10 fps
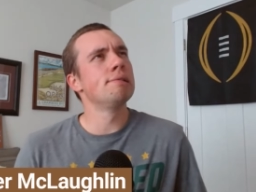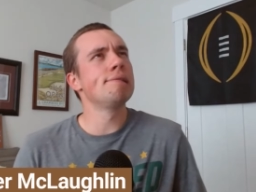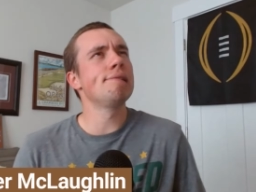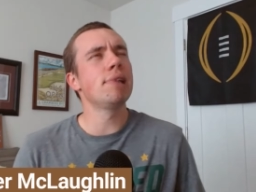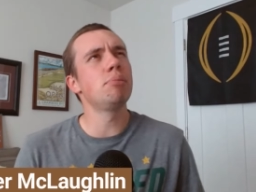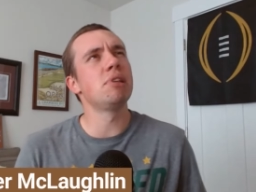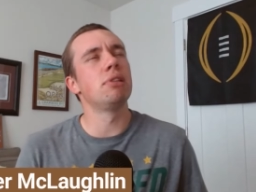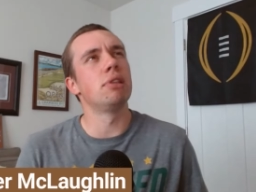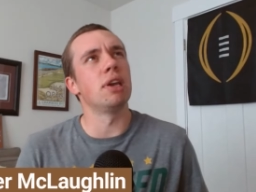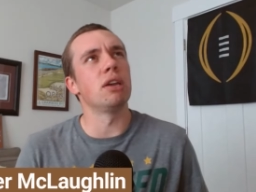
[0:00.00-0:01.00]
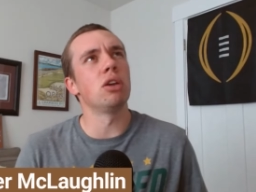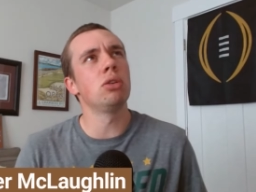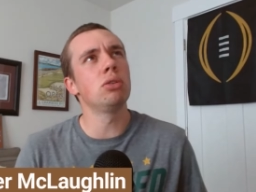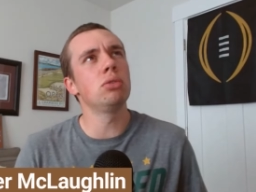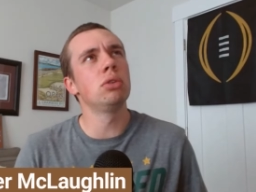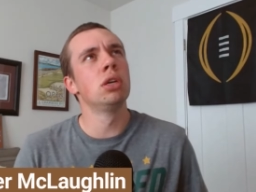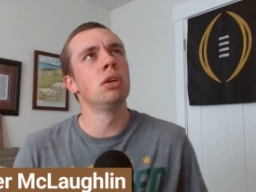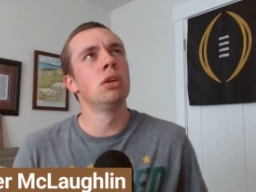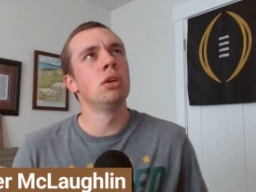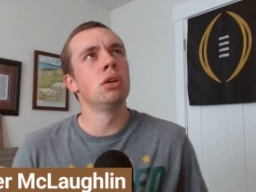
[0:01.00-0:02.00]
Now, let me think.
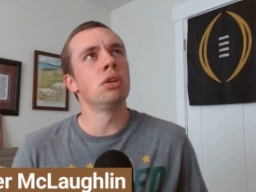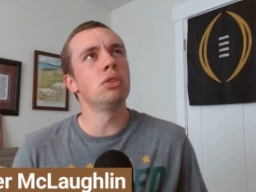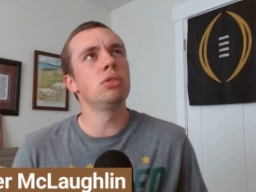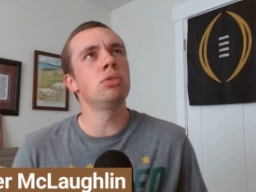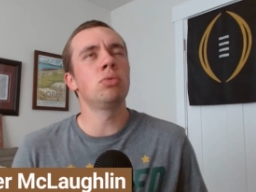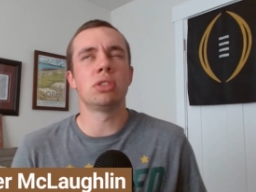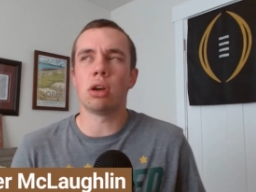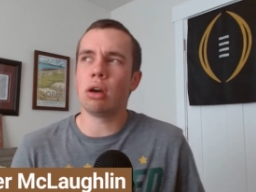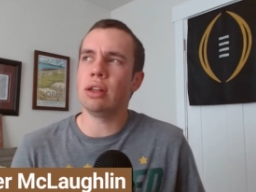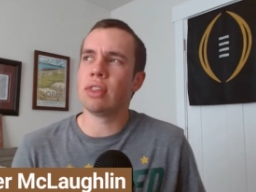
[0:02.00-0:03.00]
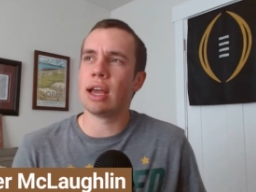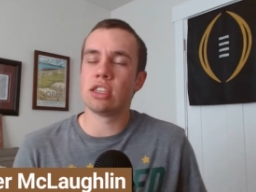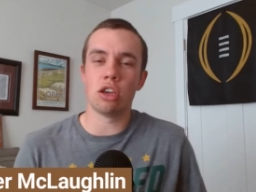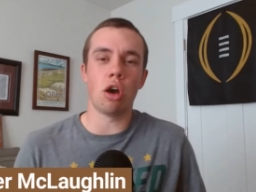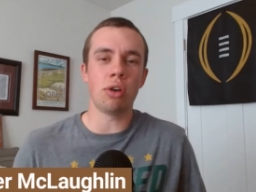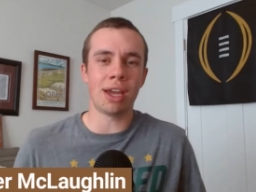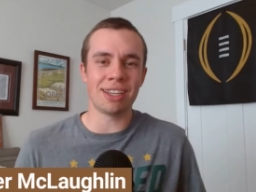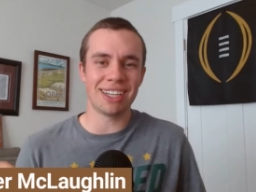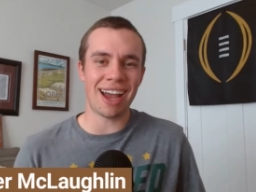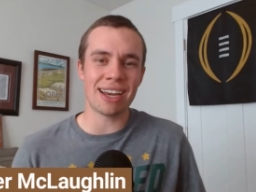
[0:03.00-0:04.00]
Who was on that team? Oh, yeah,
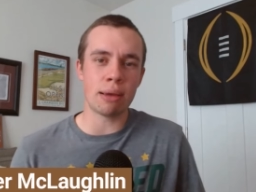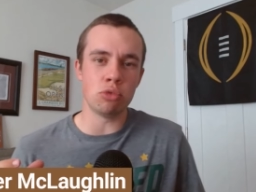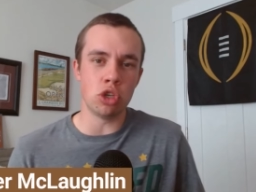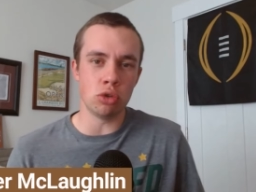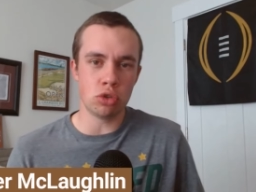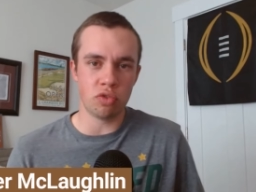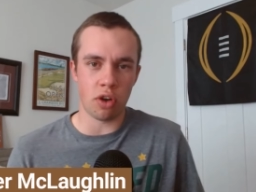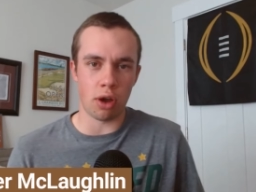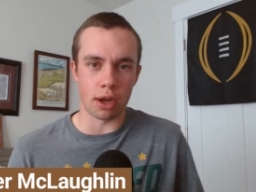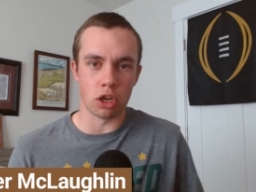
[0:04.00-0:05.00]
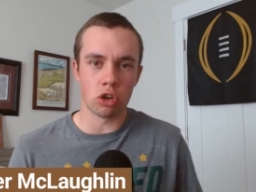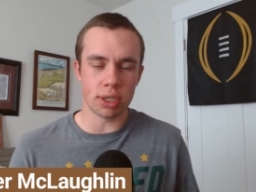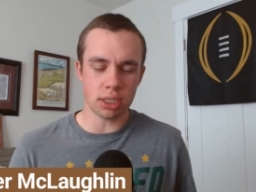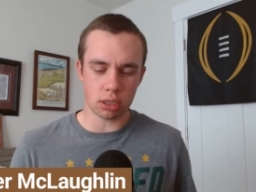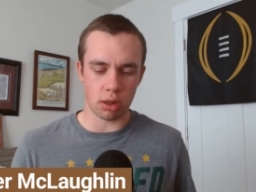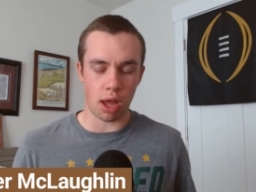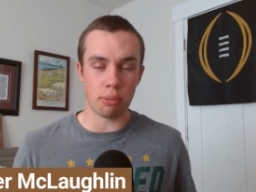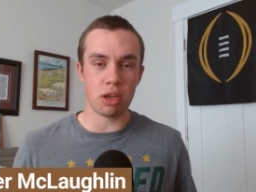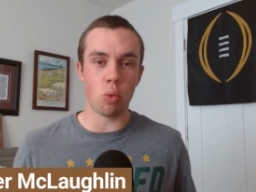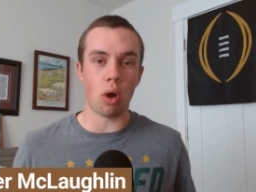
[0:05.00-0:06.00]
this guy named Deuce Vaughn. Chris
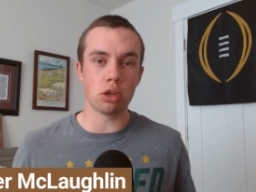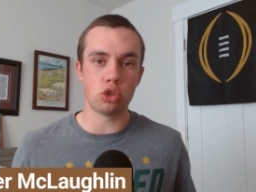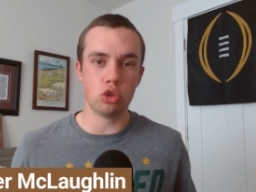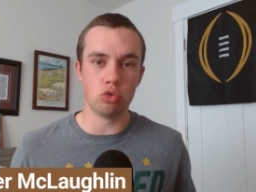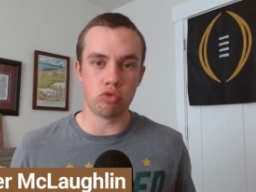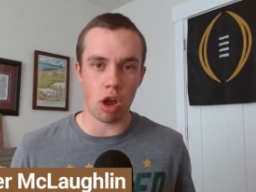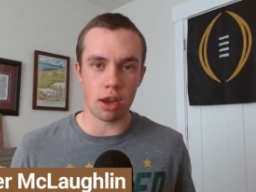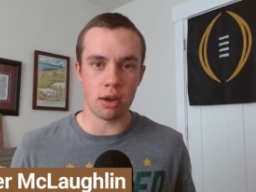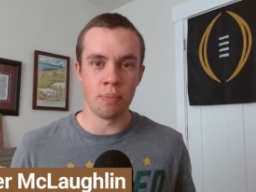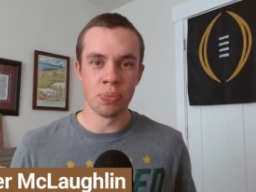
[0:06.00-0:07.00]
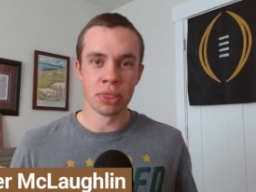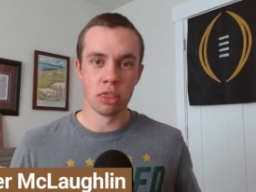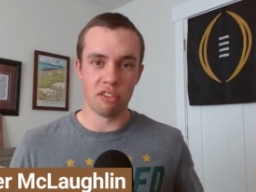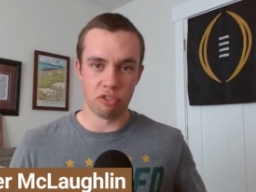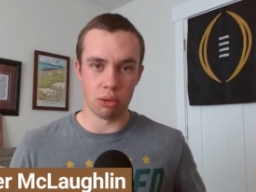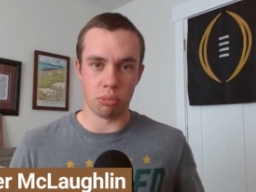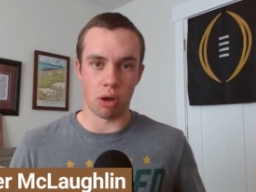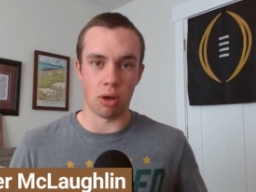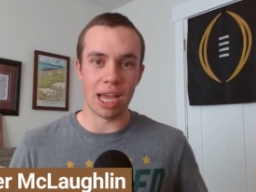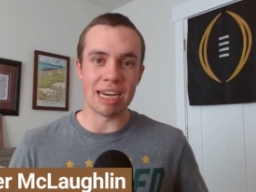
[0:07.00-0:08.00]
Kleiman wants to run the
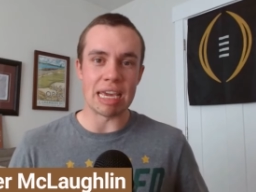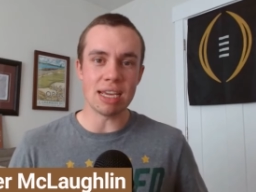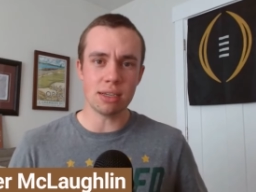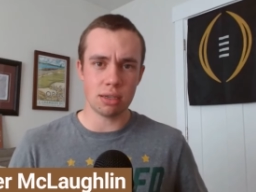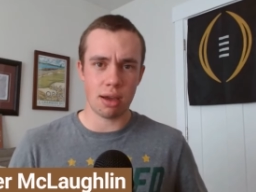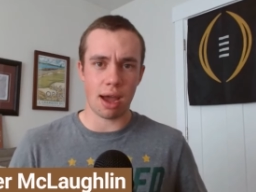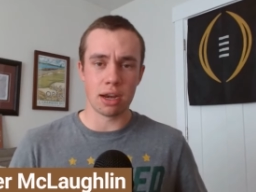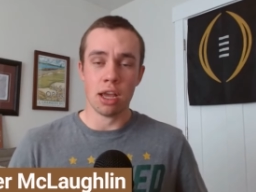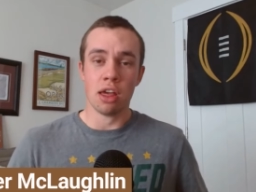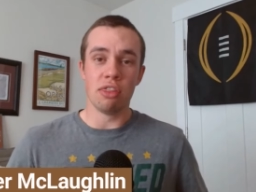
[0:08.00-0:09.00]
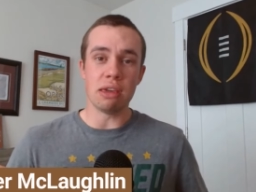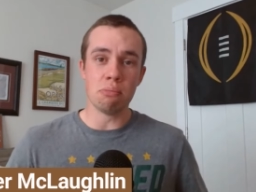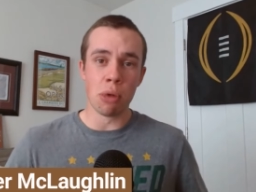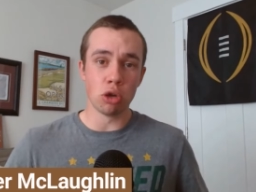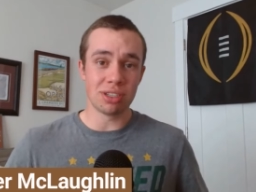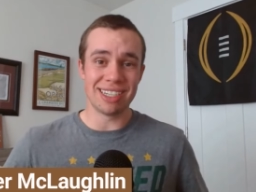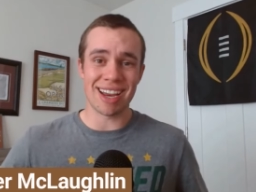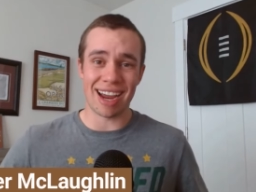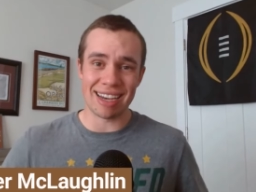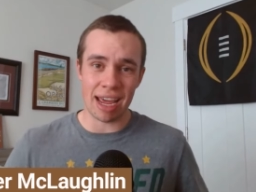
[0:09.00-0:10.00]
football, and he has got the most
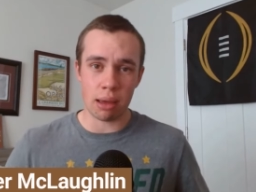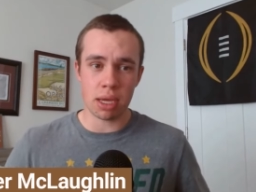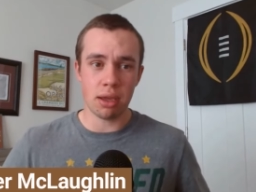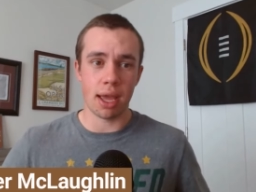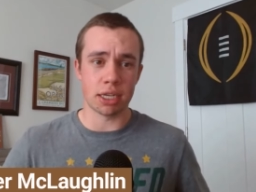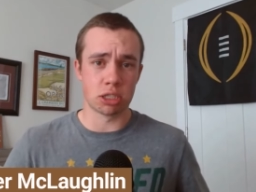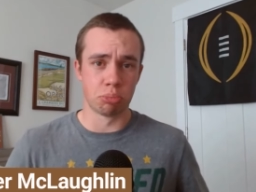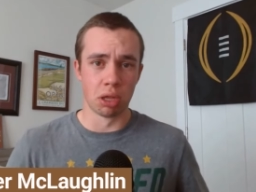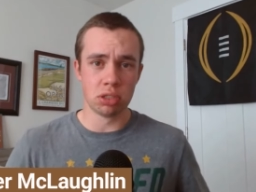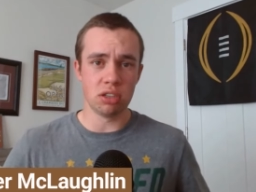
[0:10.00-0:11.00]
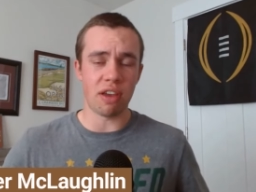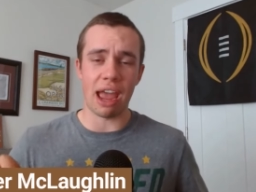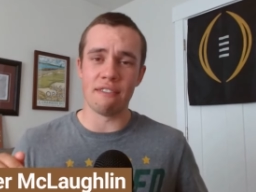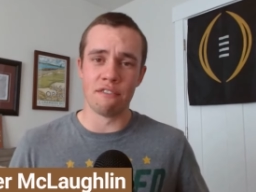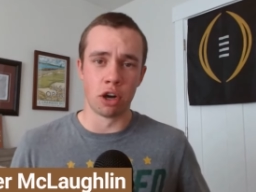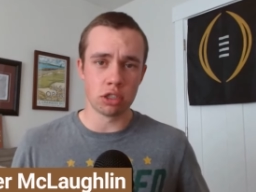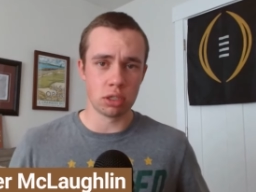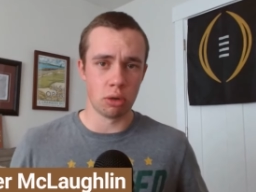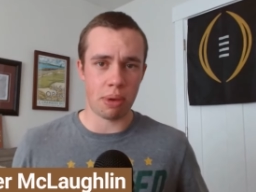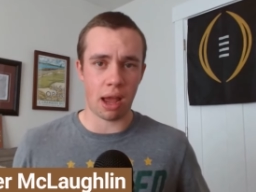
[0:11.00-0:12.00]
dynamic, explosive, and
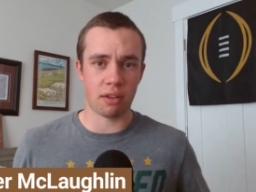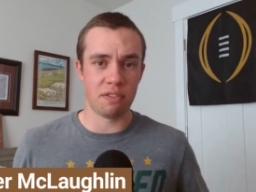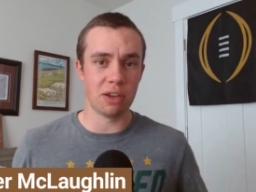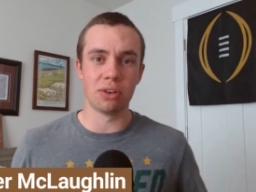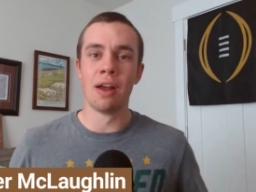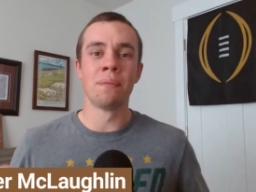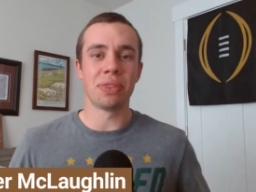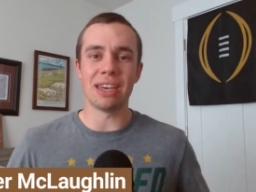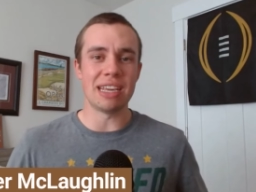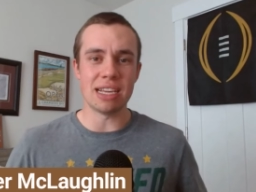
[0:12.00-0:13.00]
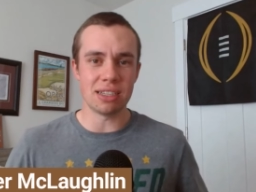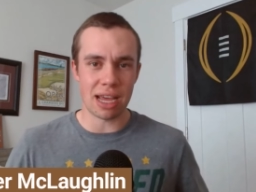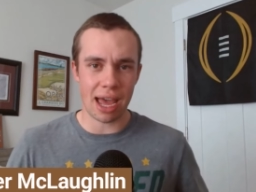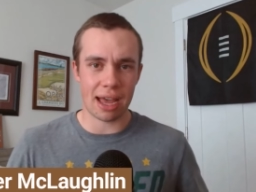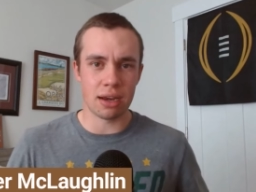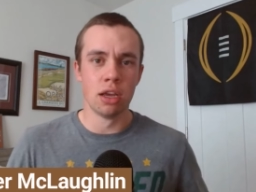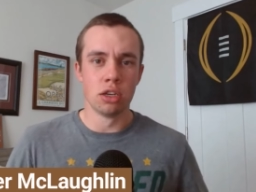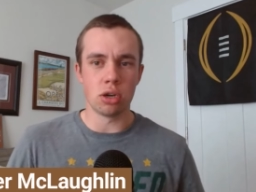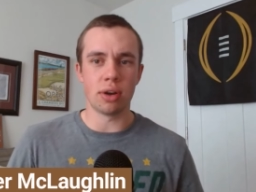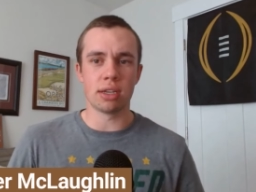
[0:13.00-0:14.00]
versatile backfield that he has had
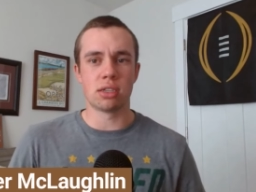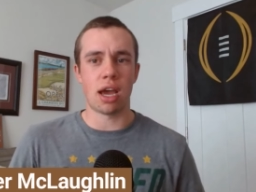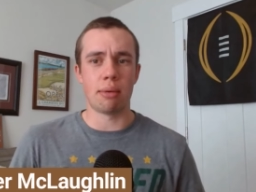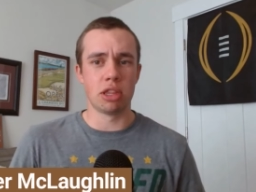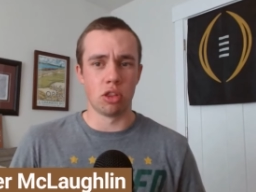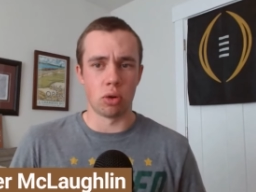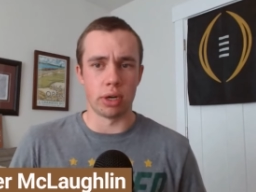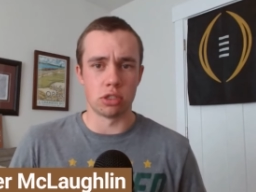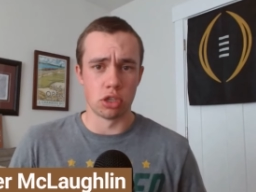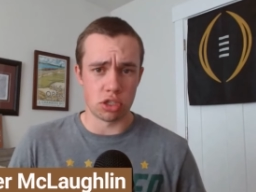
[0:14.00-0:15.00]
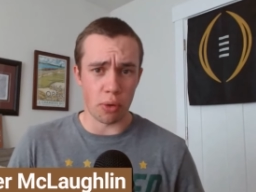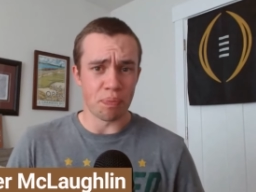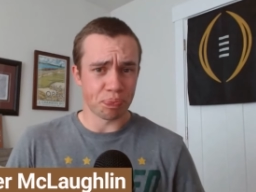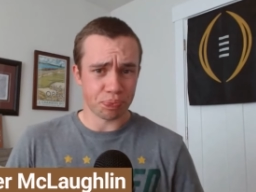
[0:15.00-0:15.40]
during his time in Lawrence. So